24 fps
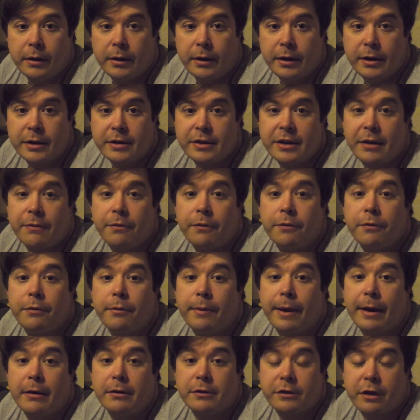He has suffered from
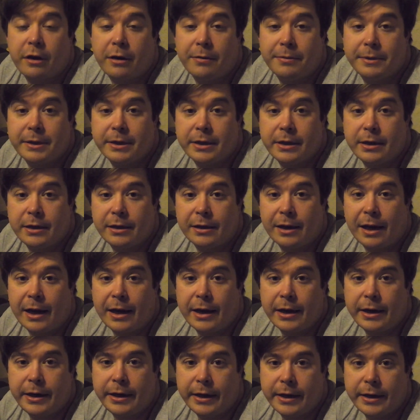Alzheimer's in his
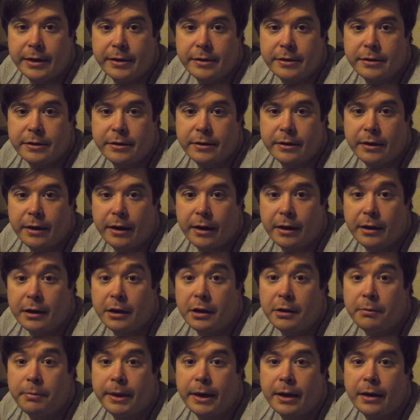later years, and
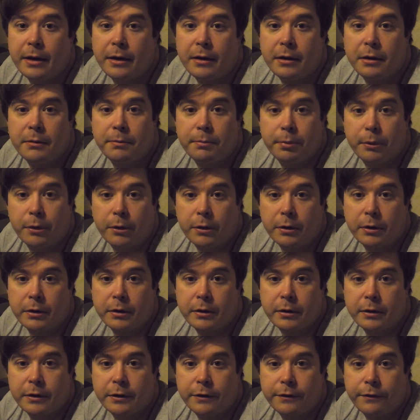at the beginning of the book
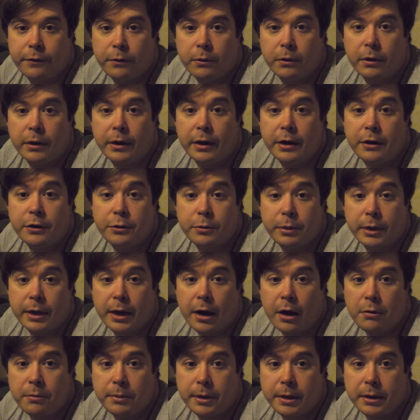has fallen into a
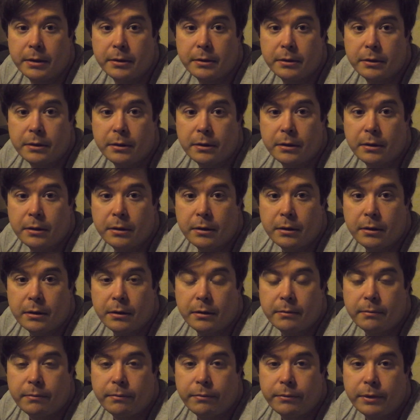coma.
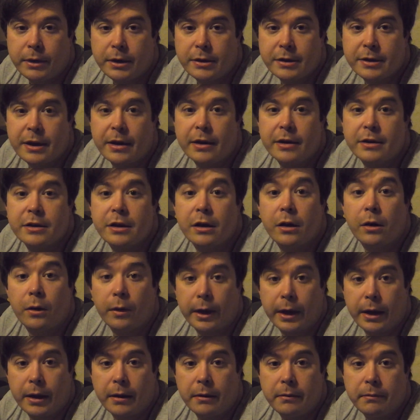His son is a
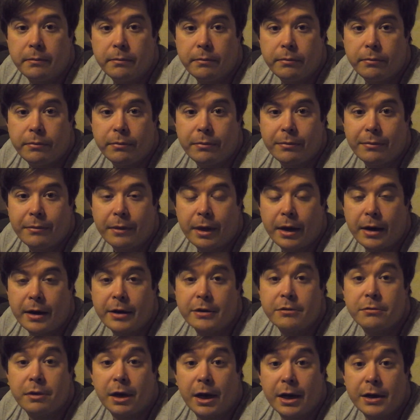lawyer, and
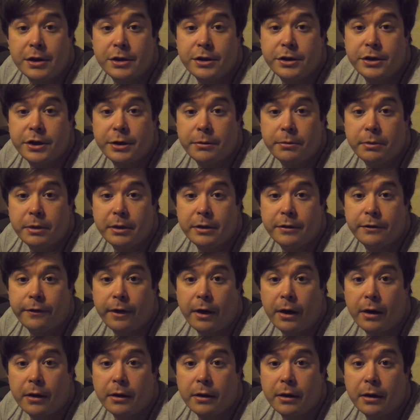his relationship with his
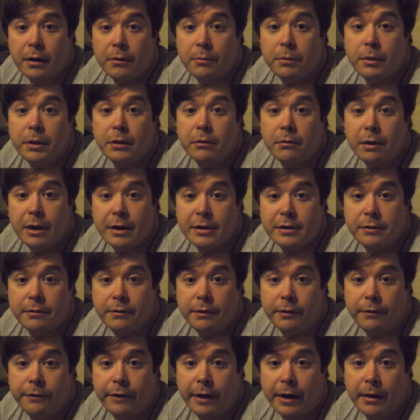father and with the rest of
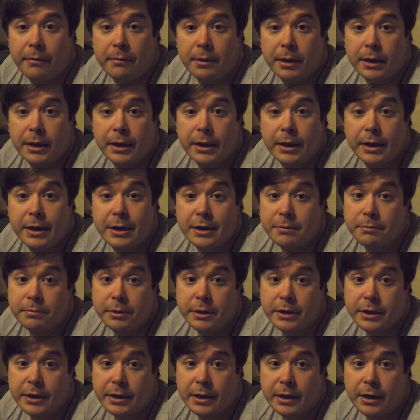the family isn't
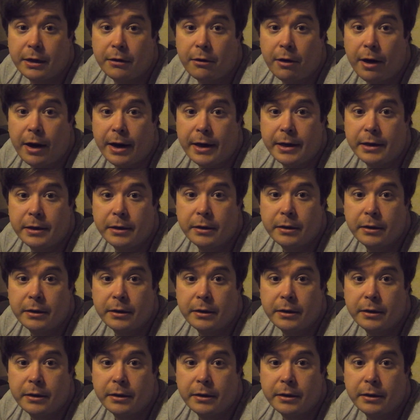particularly great.